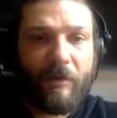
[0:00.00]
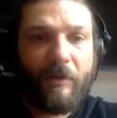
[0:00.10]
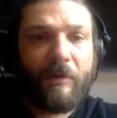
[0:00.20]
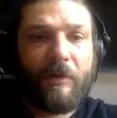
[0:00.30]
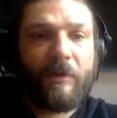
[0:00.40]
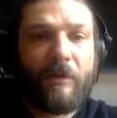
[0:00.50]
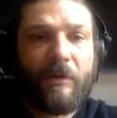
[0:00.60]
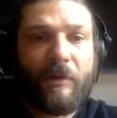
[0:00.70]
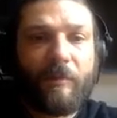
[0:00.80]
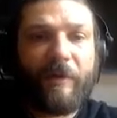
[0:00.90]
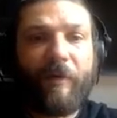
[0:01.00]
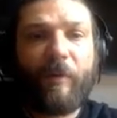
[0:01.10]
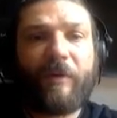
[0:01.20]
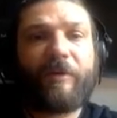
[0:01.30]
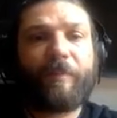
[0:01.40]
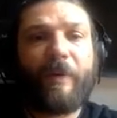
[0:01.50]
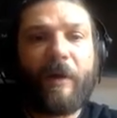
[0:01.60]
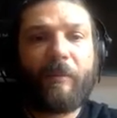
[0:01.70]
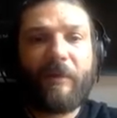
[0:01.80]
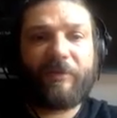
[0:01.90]
But if I wanted to
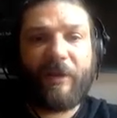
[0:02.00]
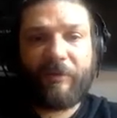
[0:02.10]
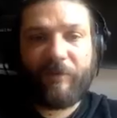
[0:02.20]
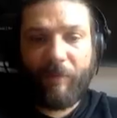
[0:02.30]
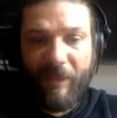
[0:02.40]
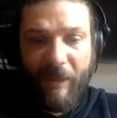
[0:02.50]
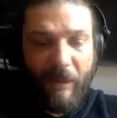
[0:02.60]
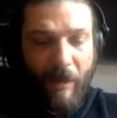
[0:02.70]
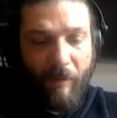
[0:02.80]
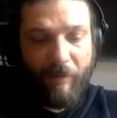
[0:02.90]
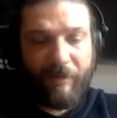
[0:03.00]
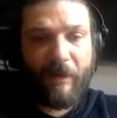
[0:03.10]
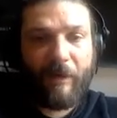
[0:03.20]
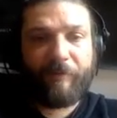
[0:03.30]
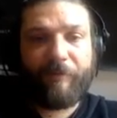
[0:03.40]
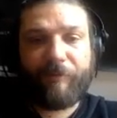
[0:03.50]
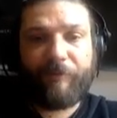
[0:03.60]
permanently change something, I would go